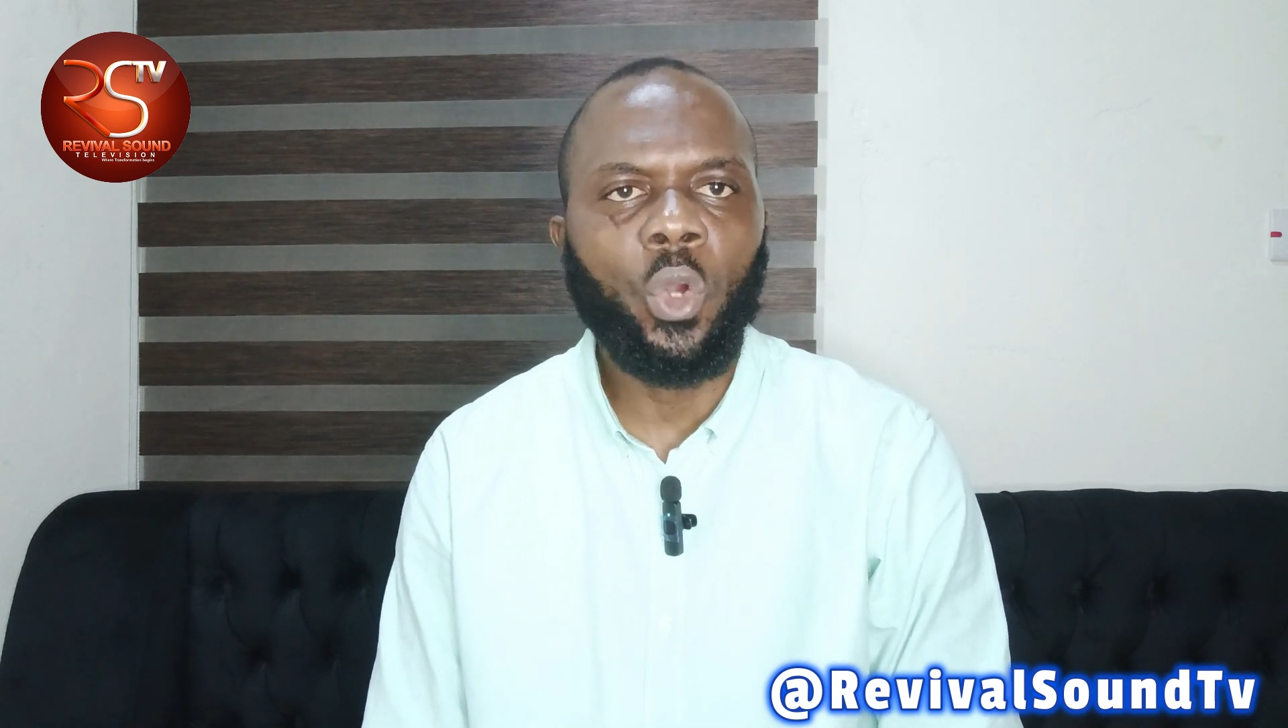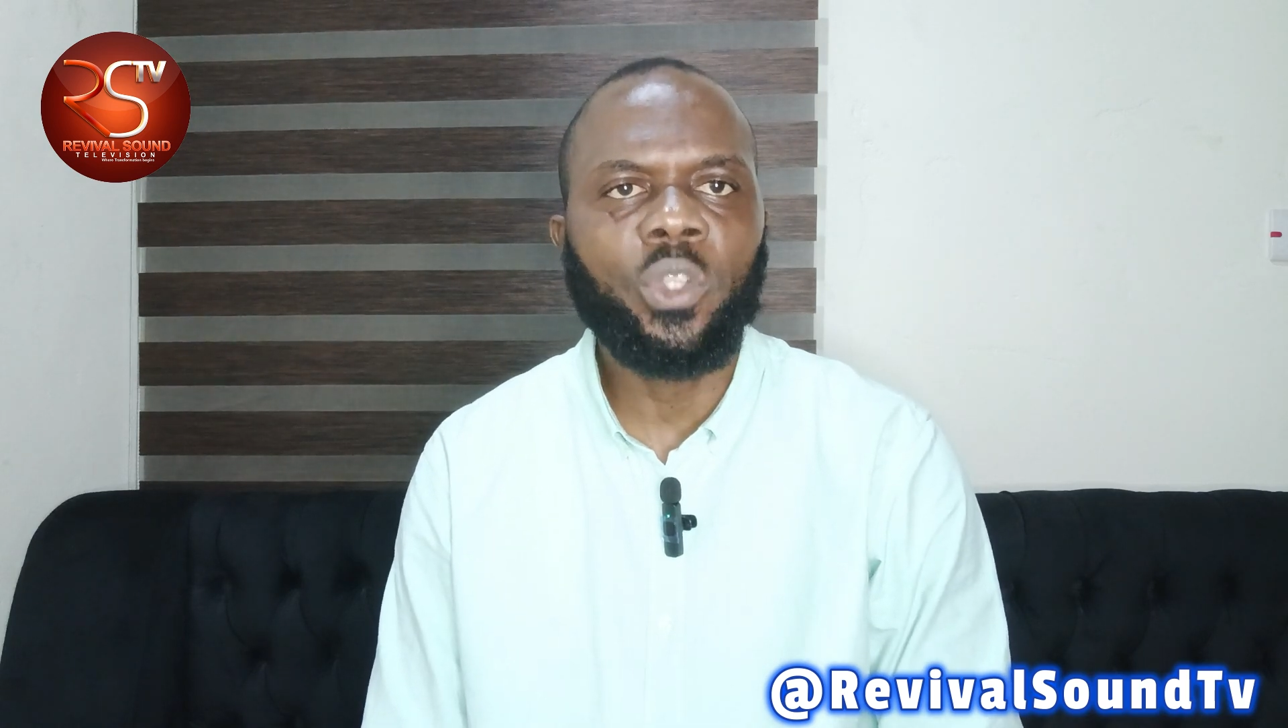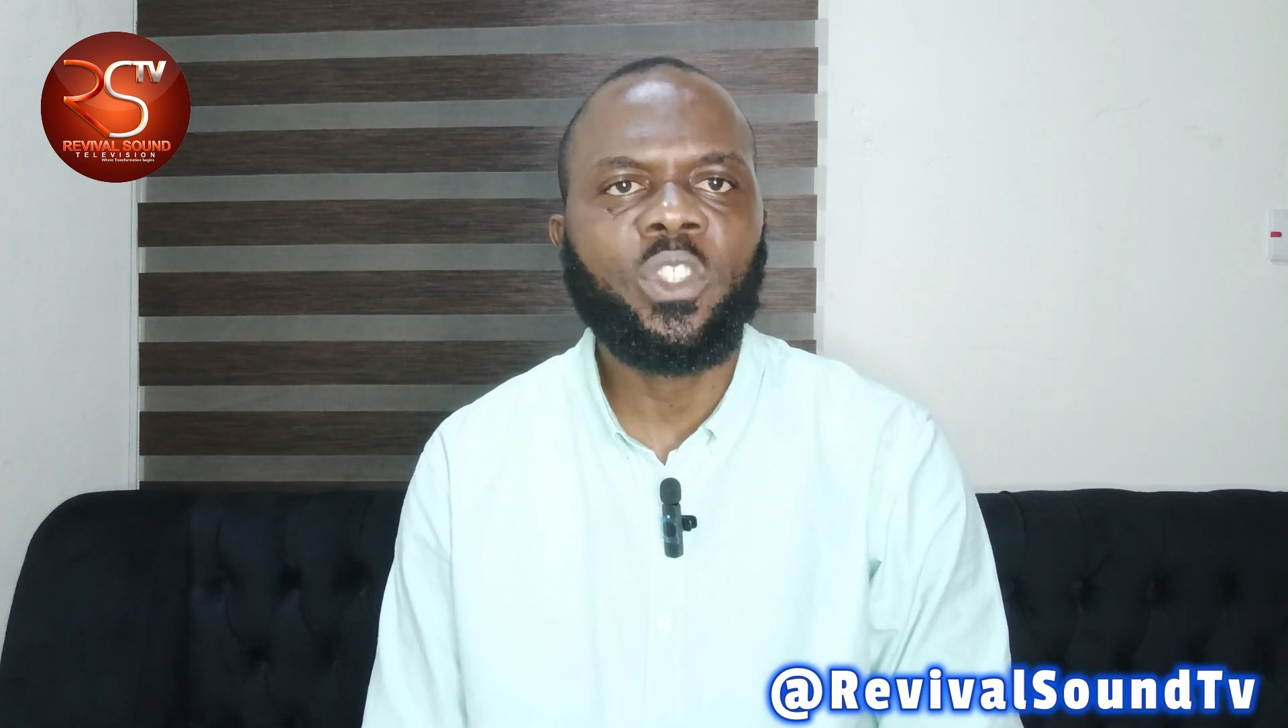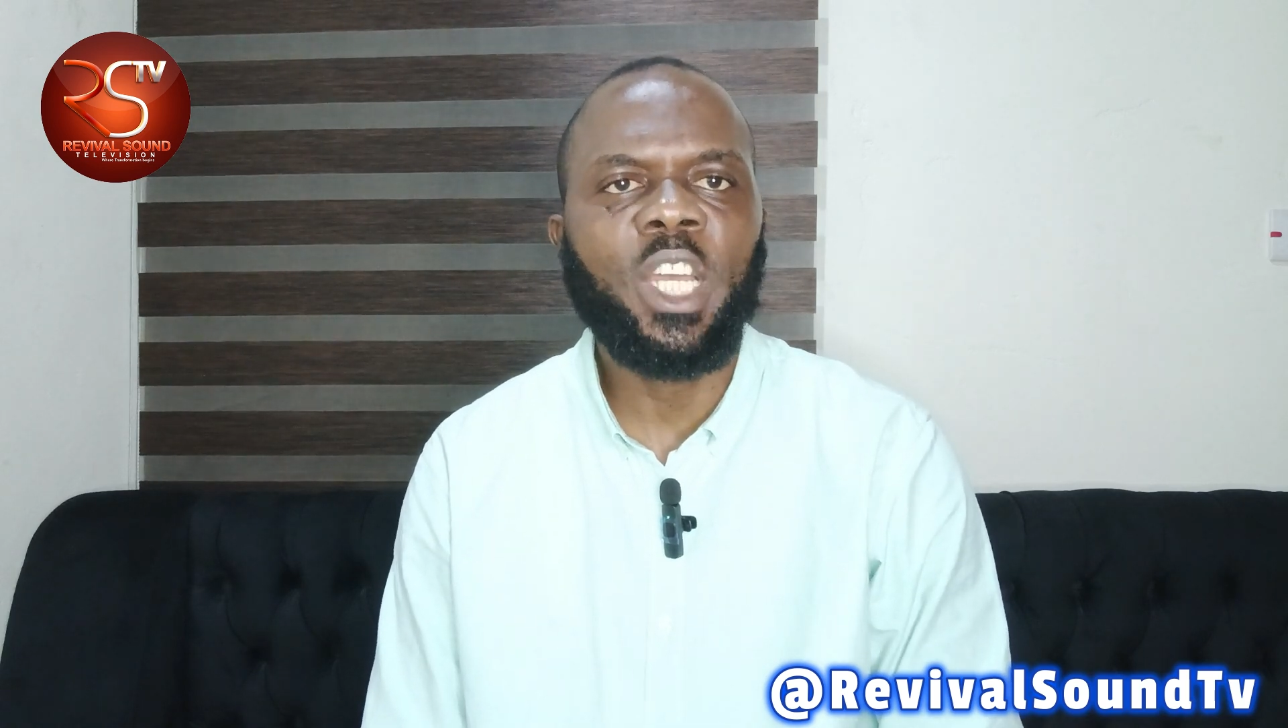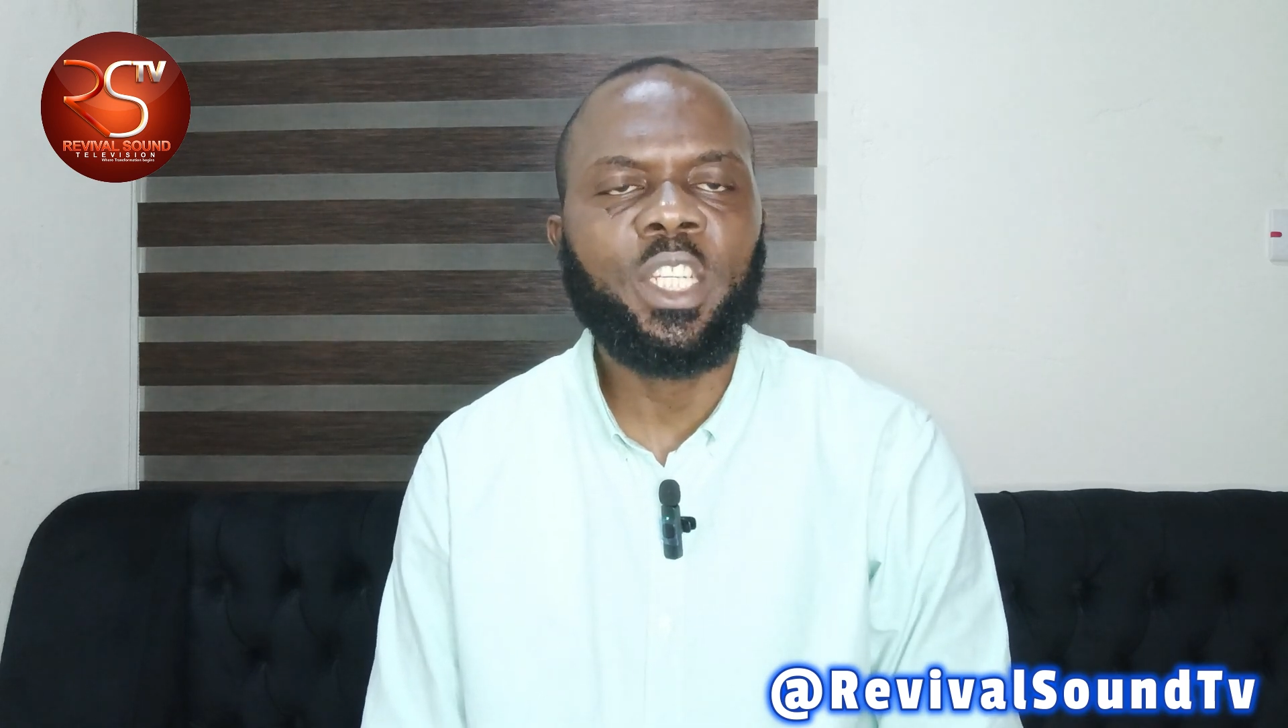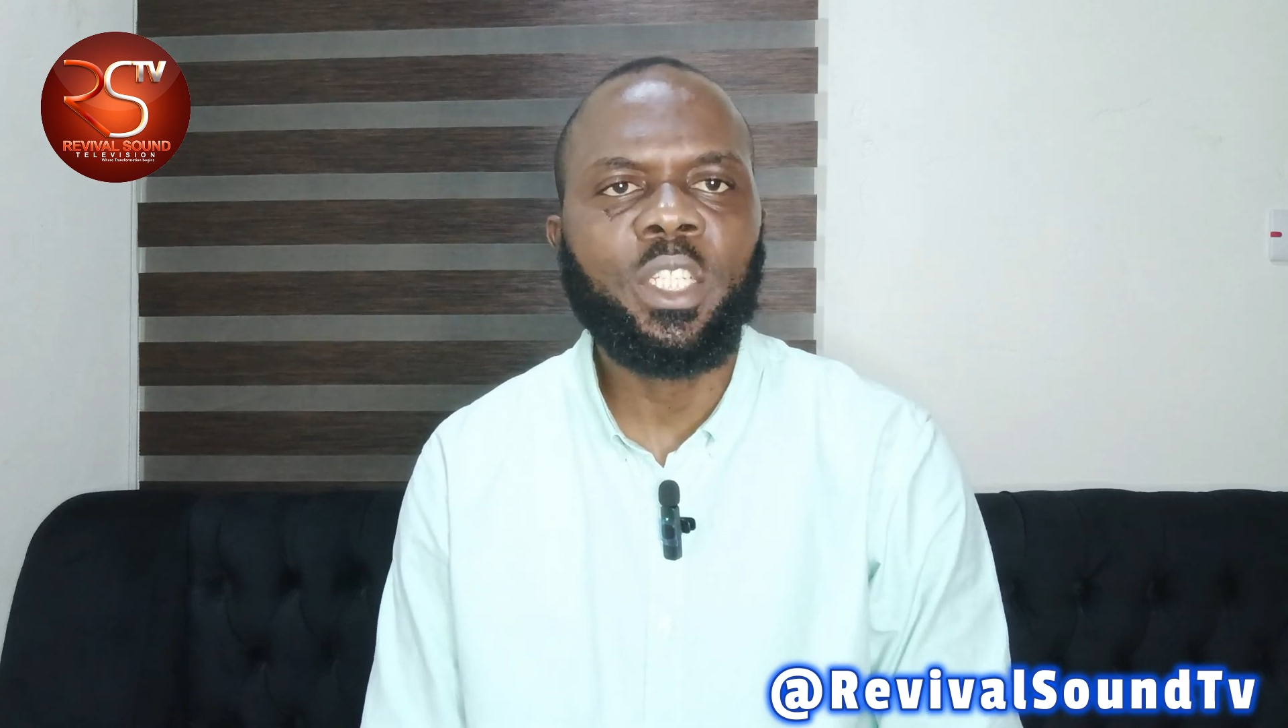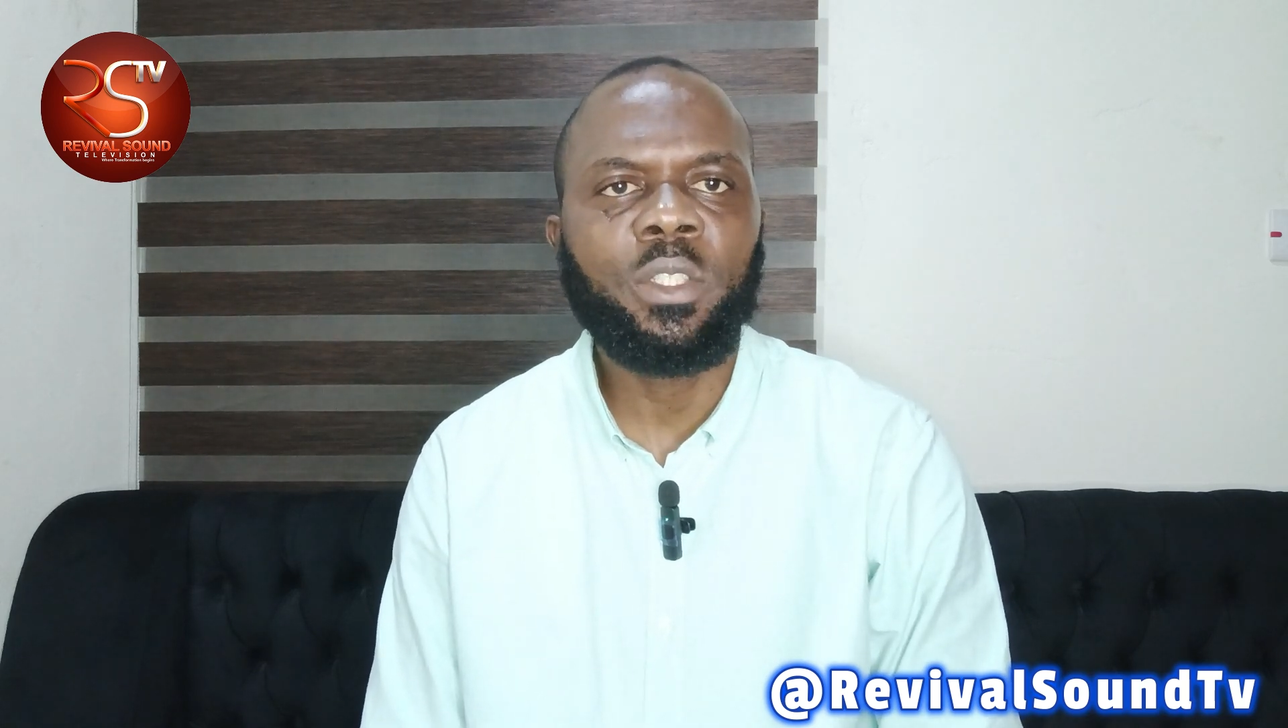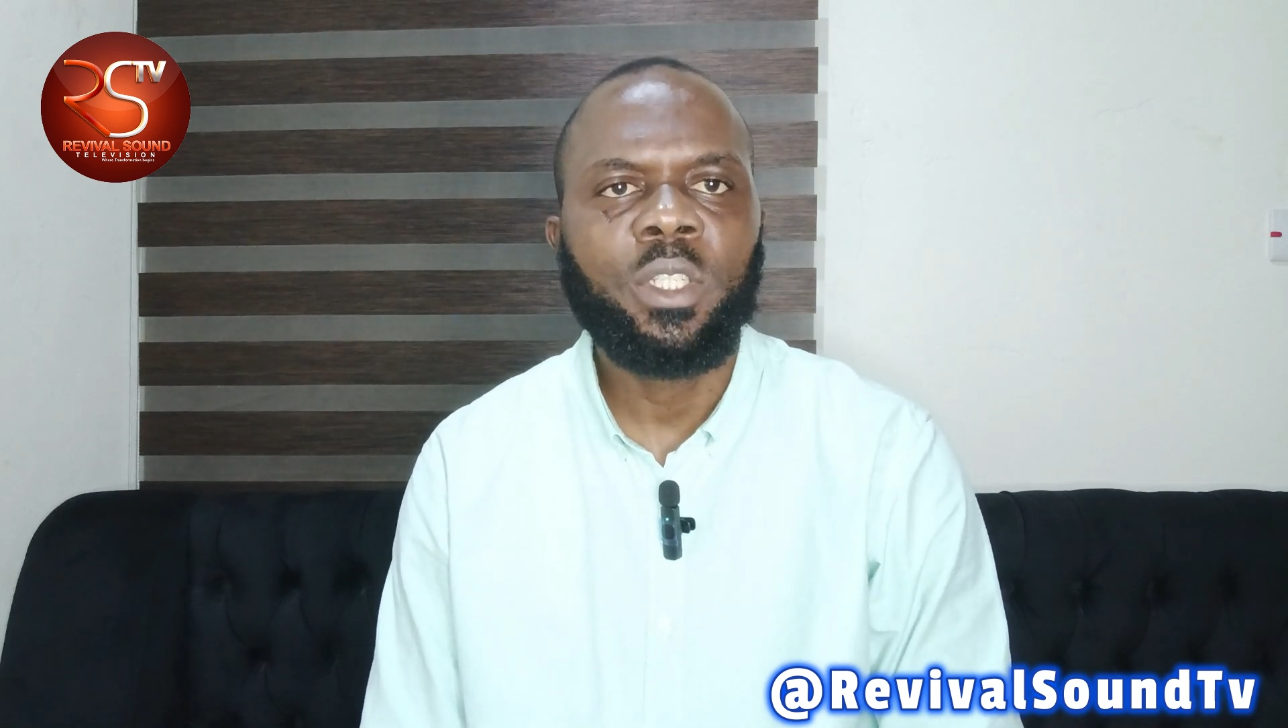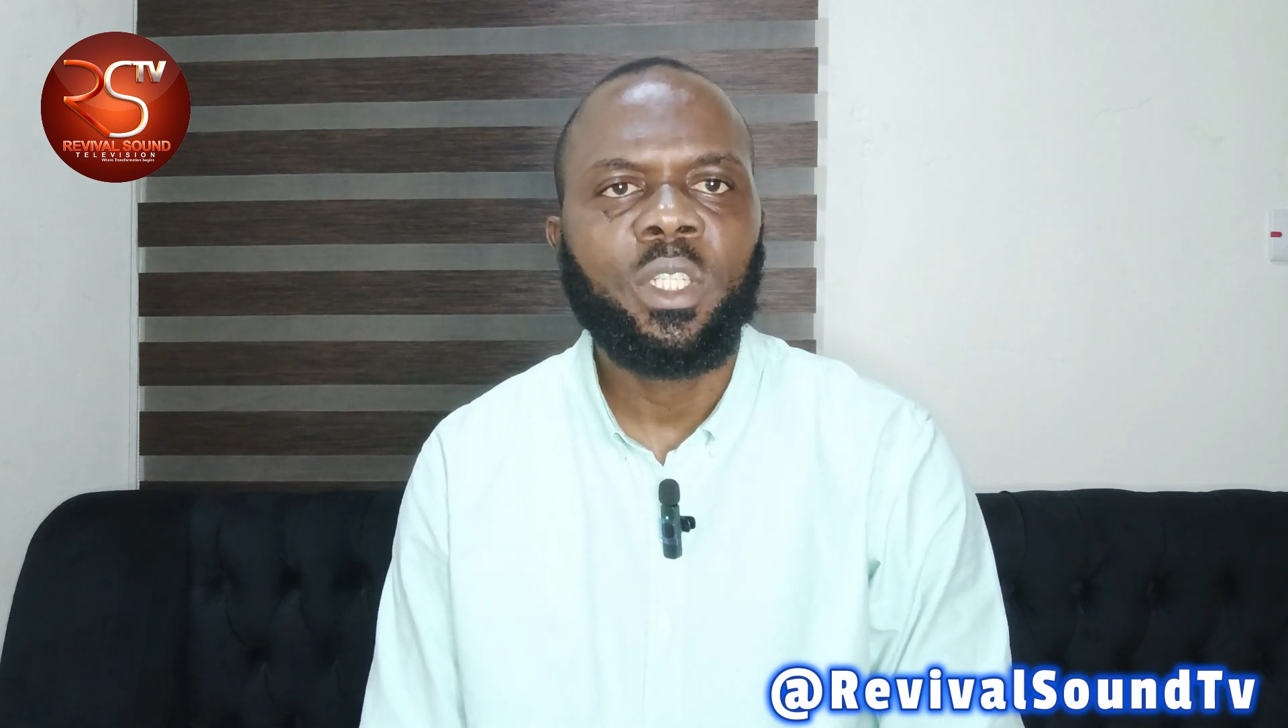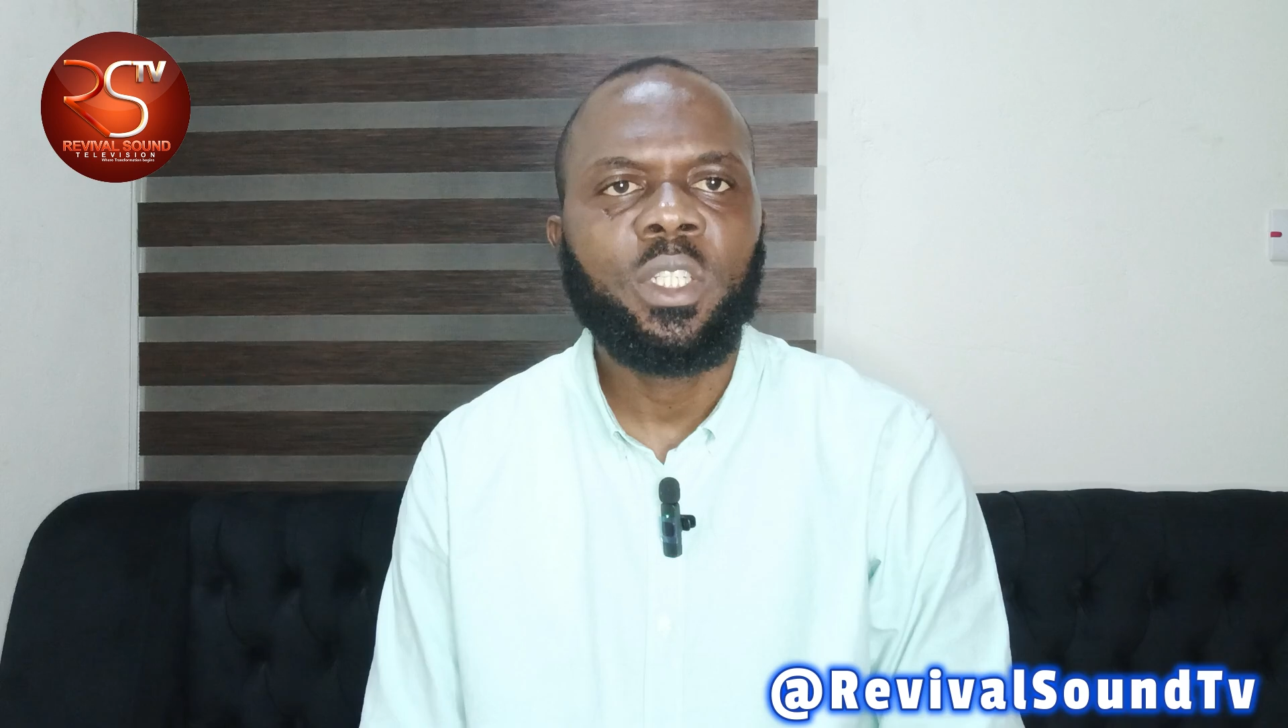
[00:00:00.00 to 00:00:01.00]

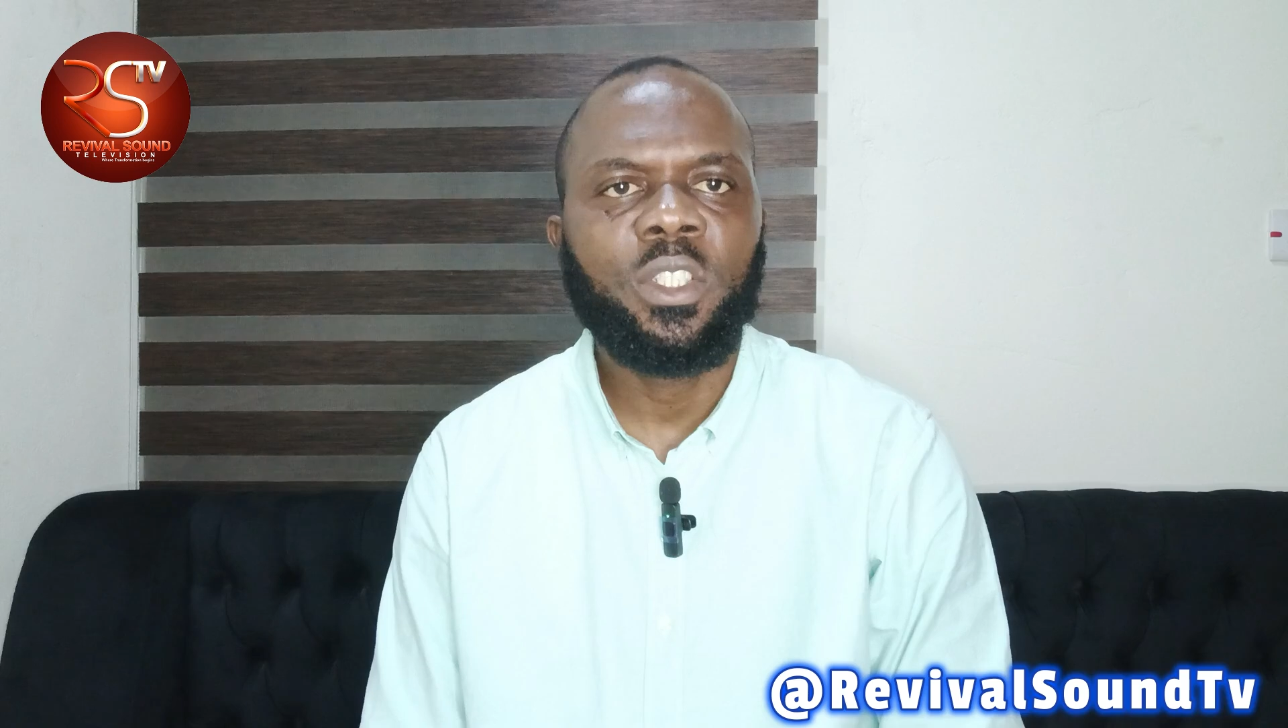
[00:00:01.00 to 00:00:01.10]
concerning